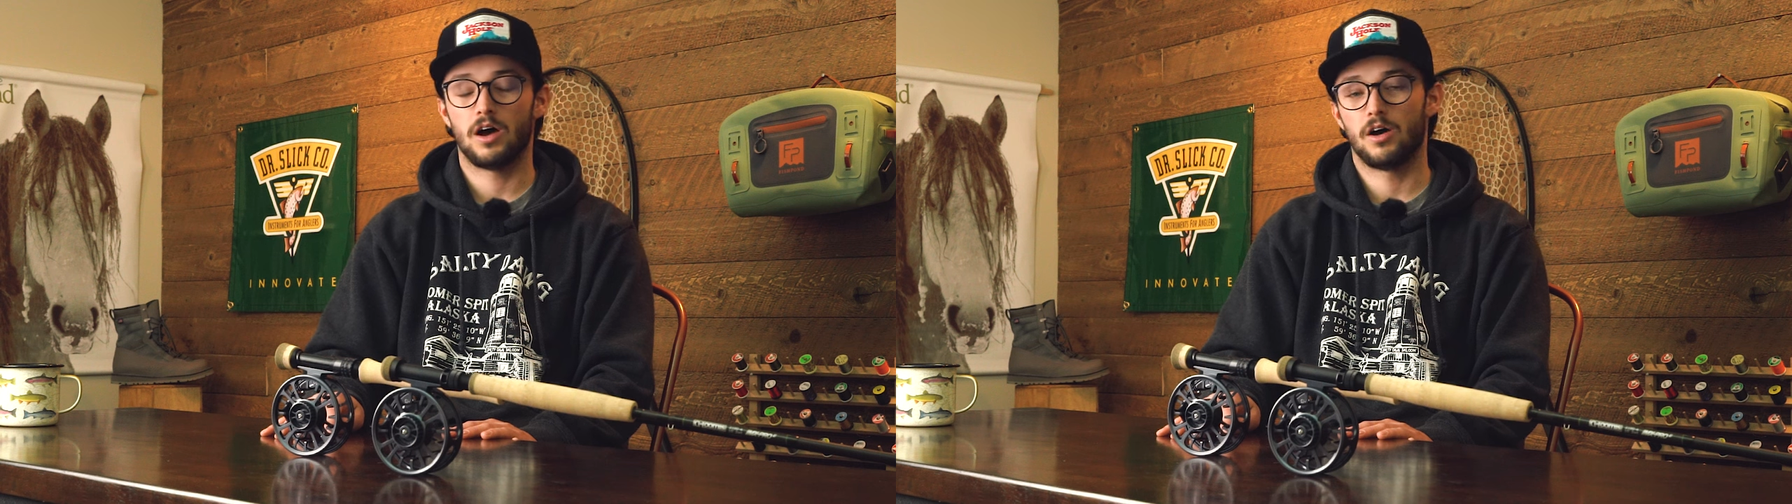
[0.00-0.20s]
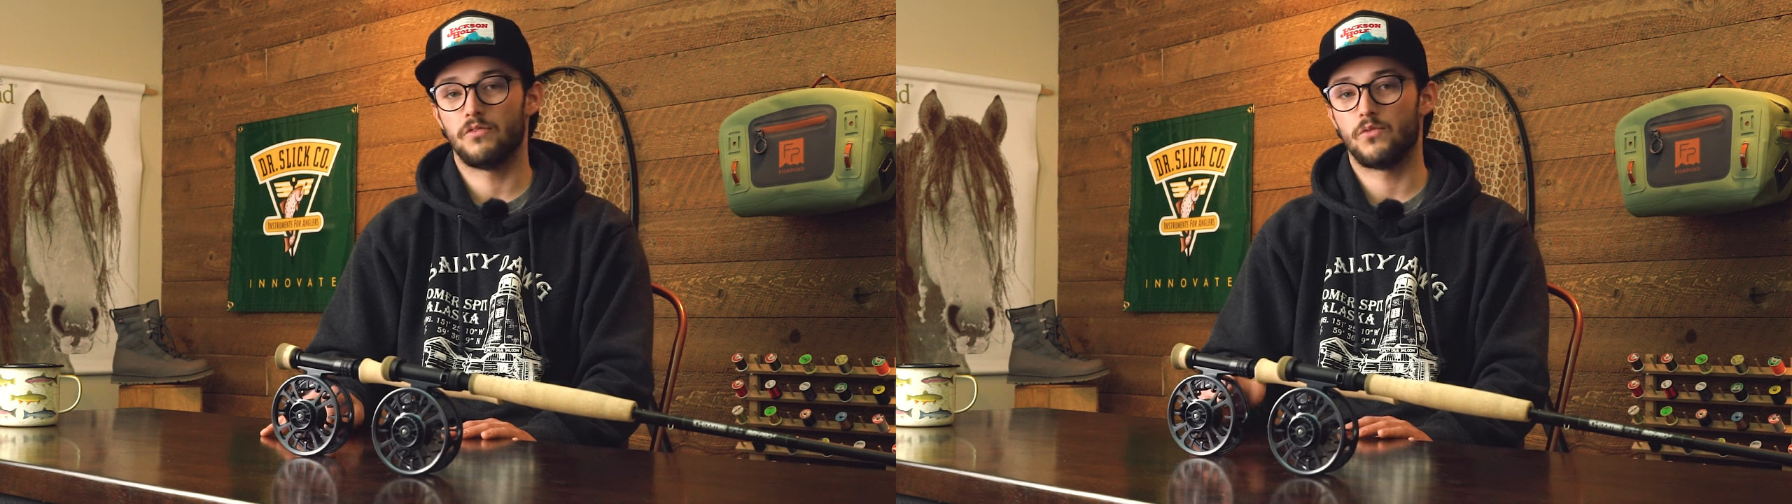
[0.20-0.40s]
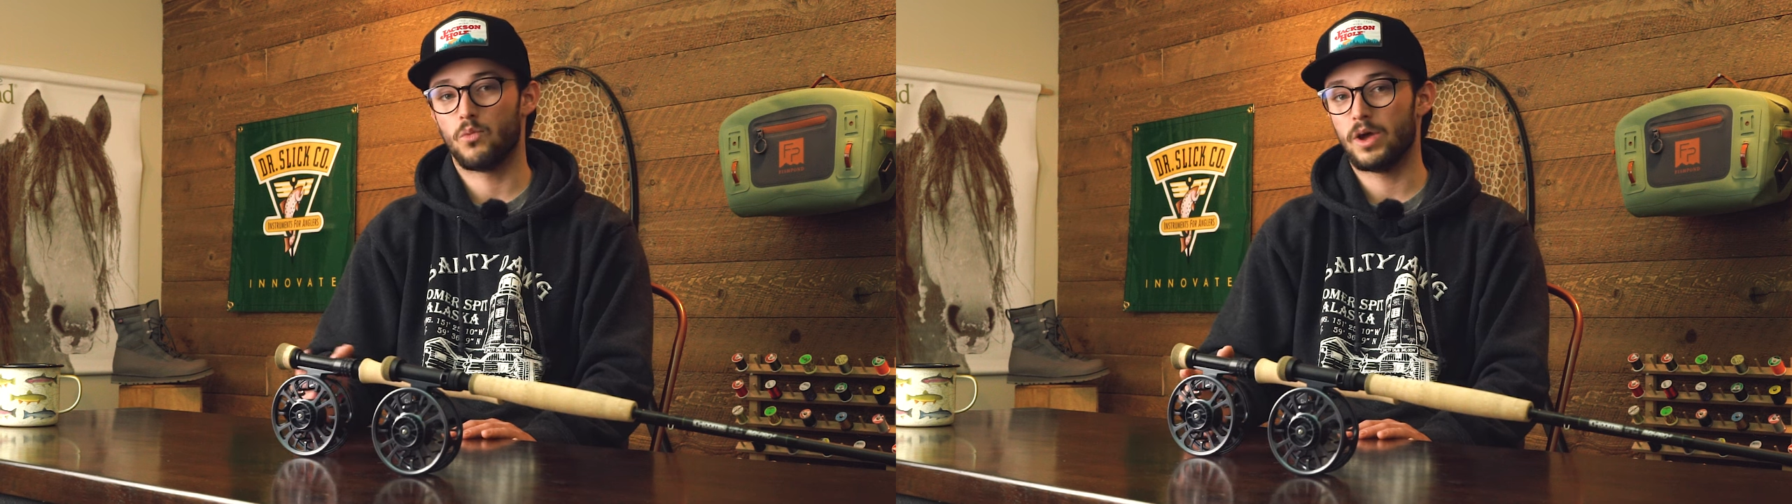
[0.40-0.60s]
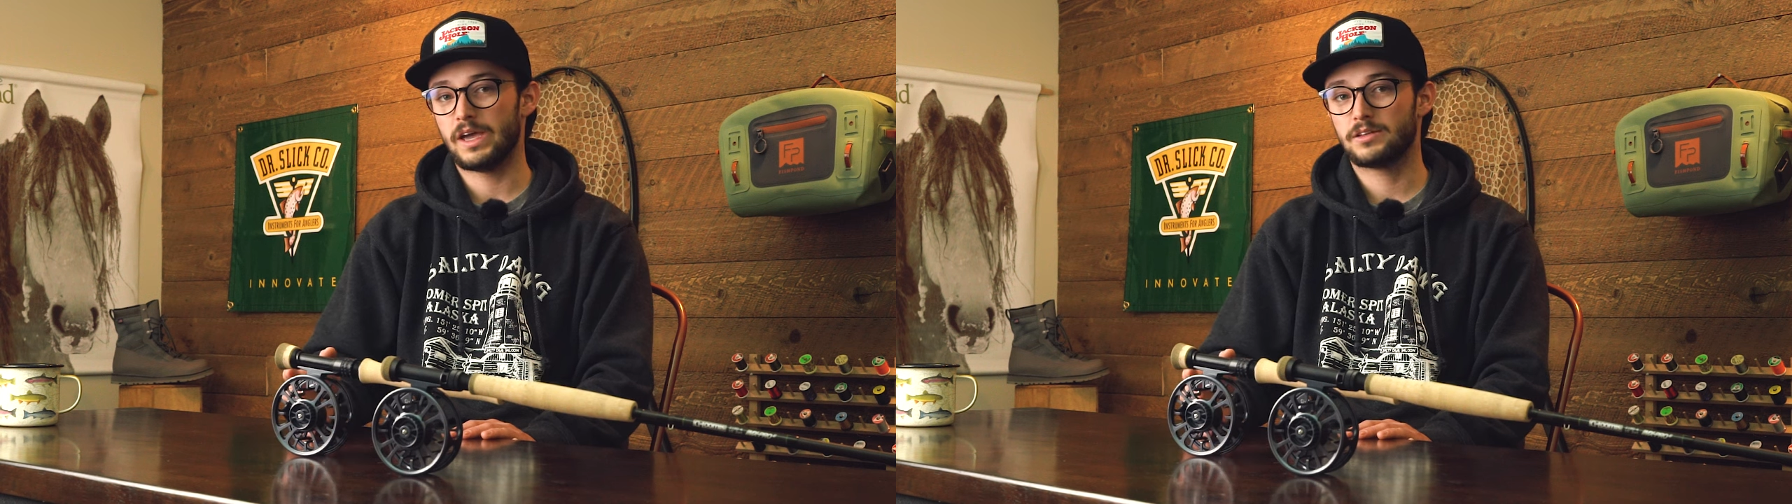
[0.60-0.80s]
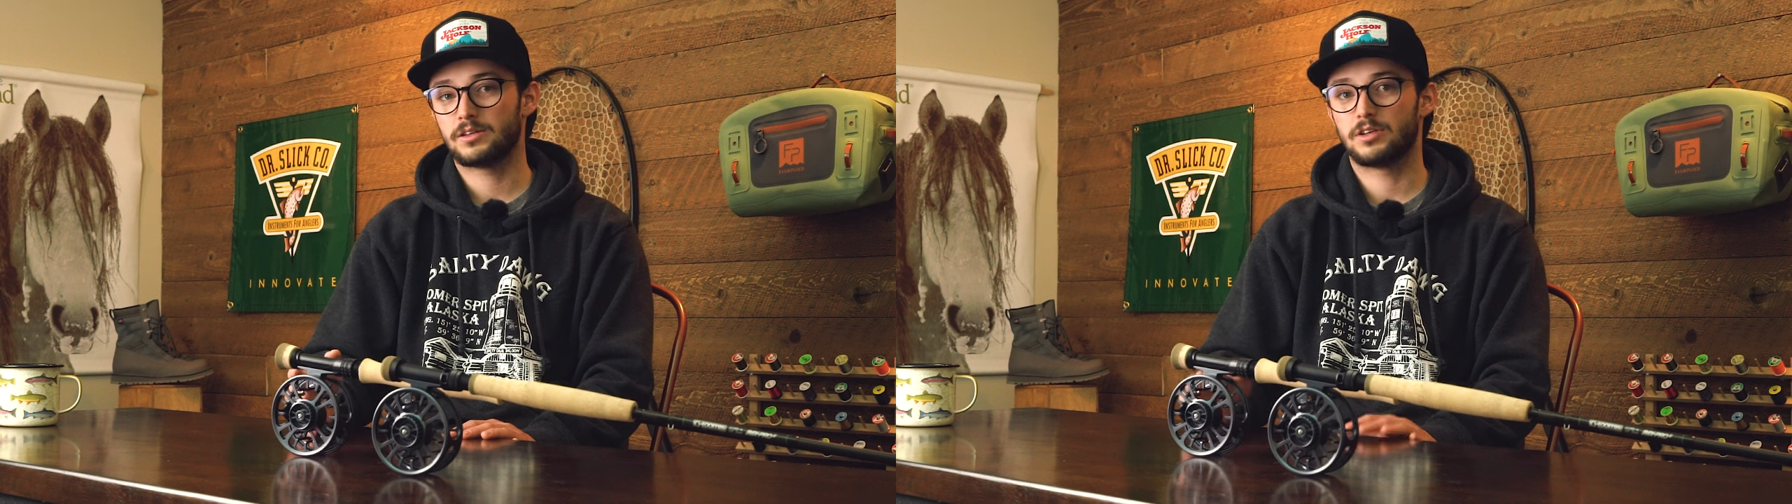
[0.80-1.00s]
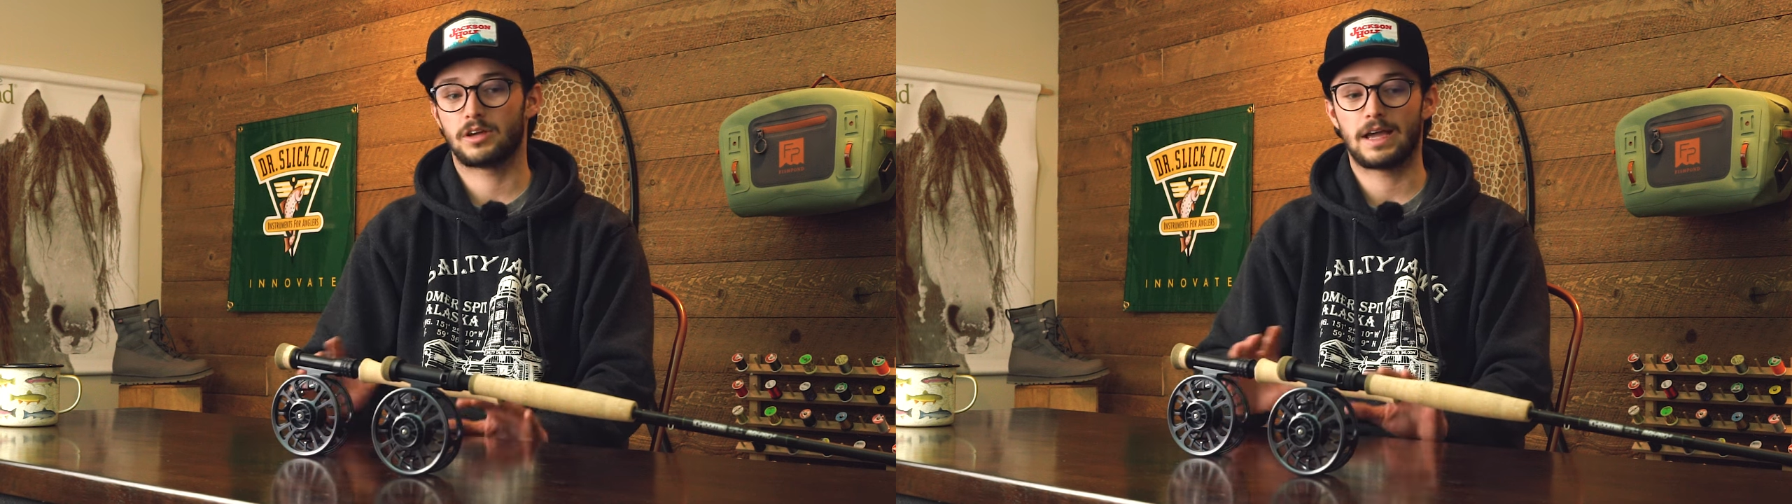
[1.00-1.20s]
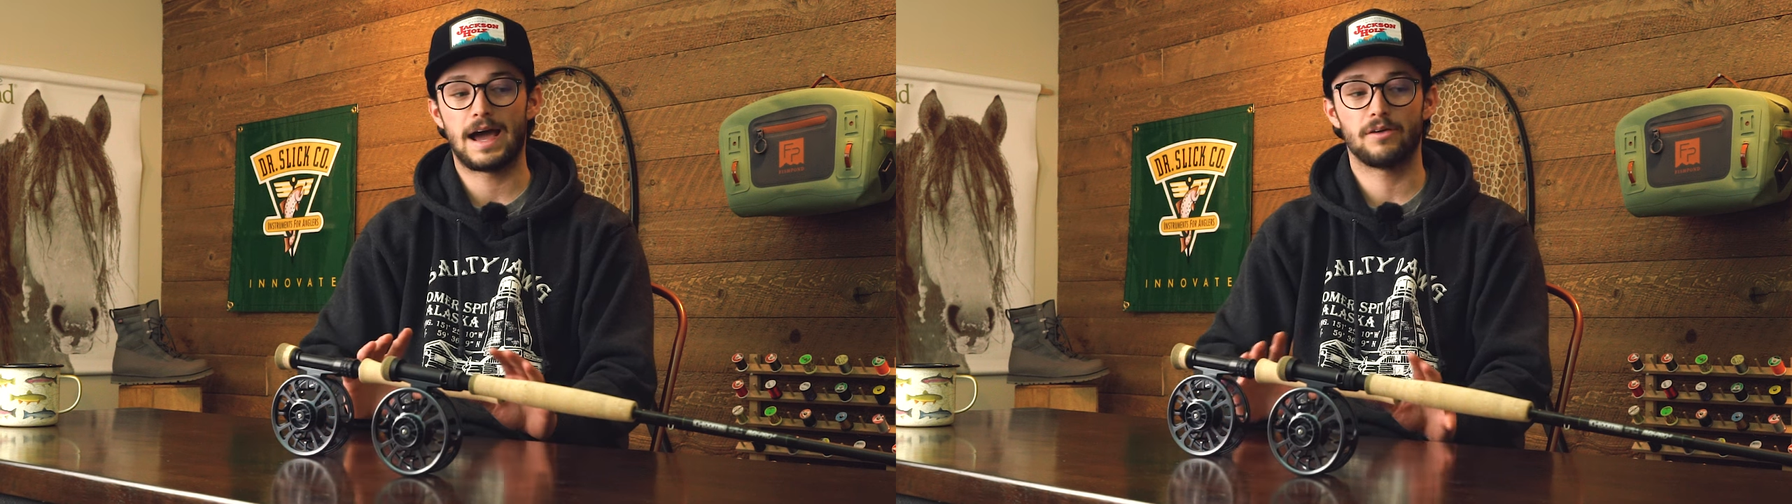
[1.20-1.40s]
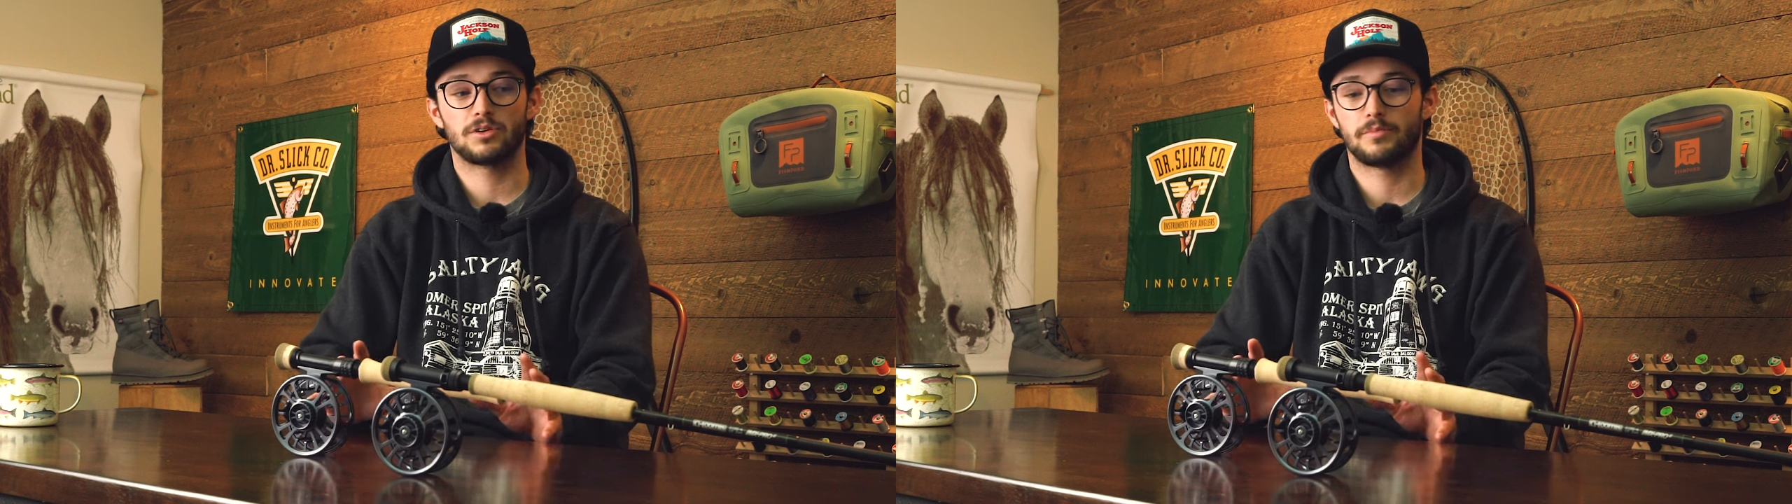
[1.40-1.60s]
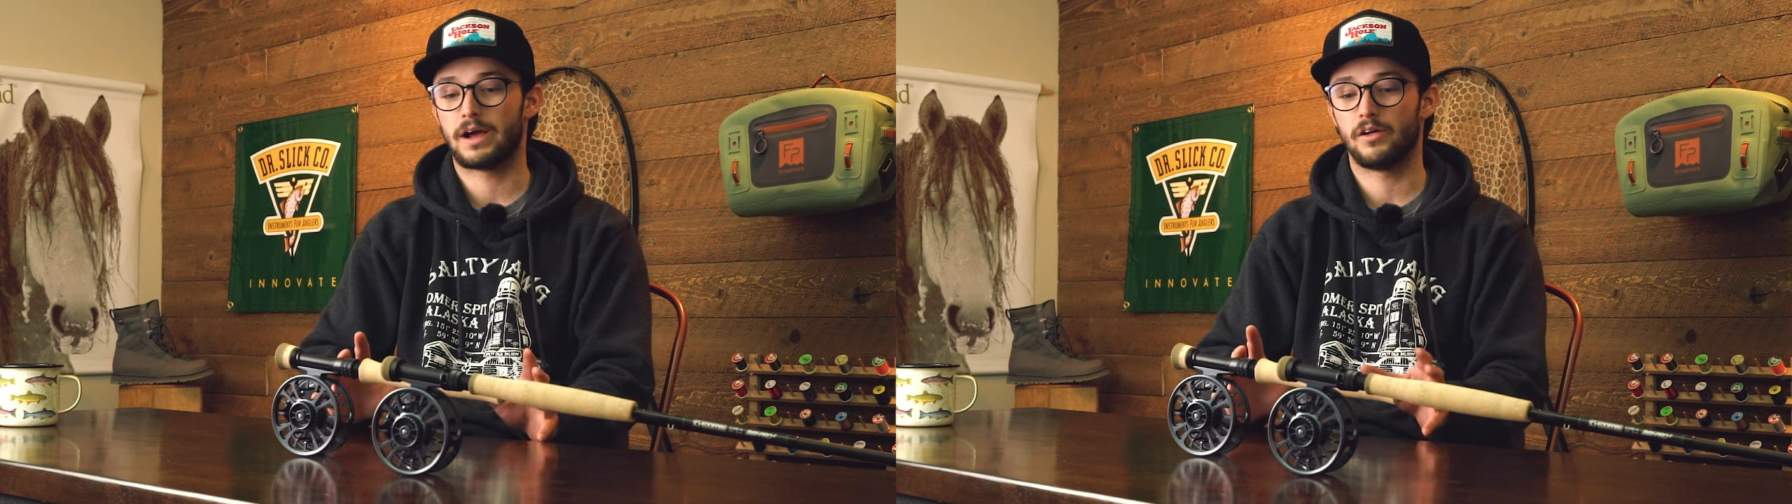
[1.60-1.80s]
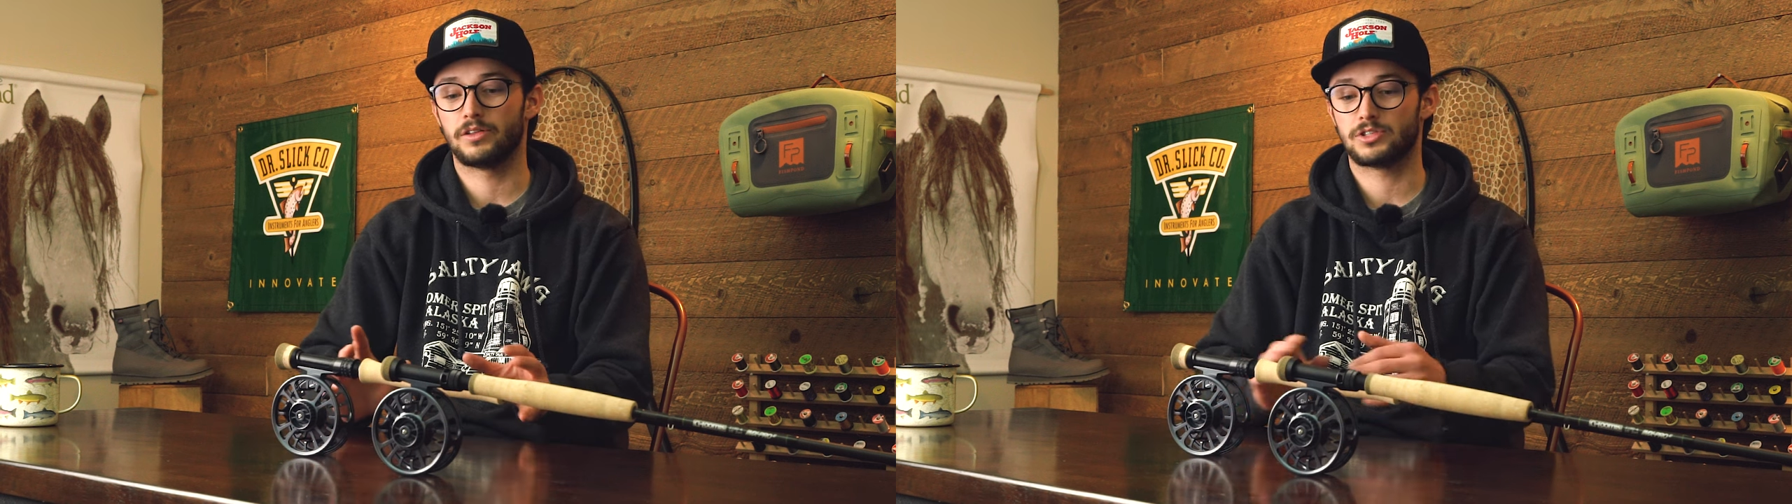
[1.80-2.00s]
of weight to
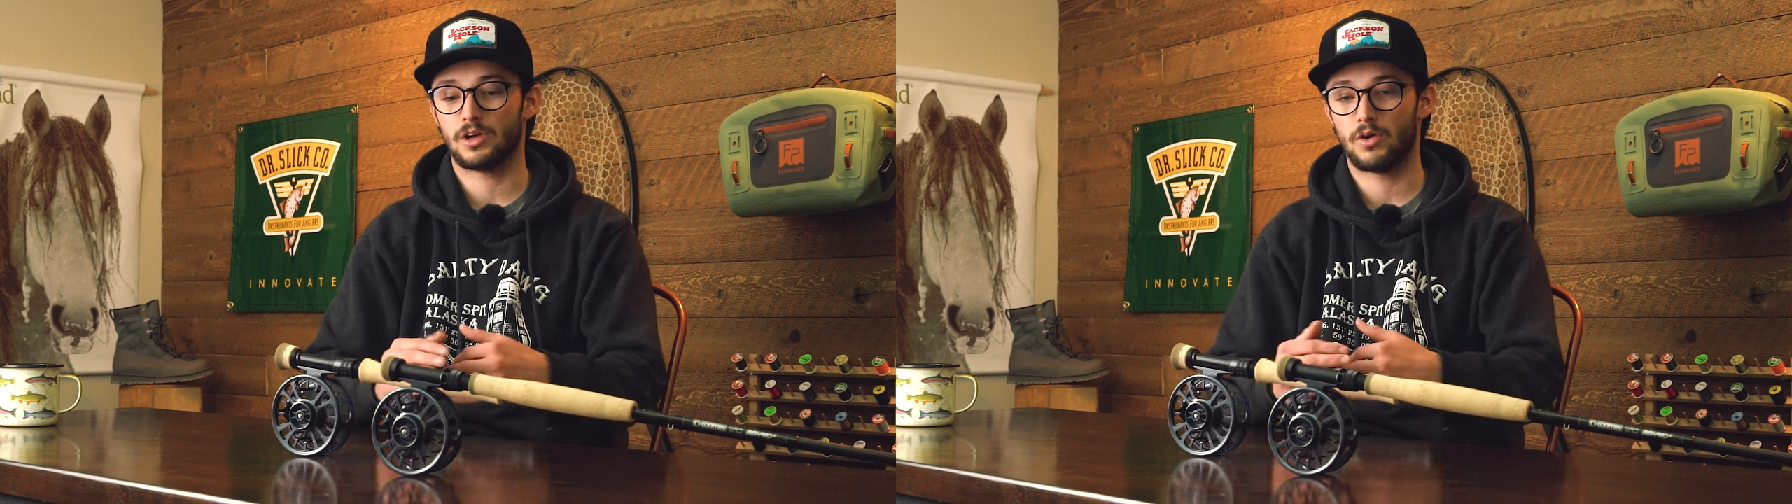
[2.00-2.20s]
counterbalance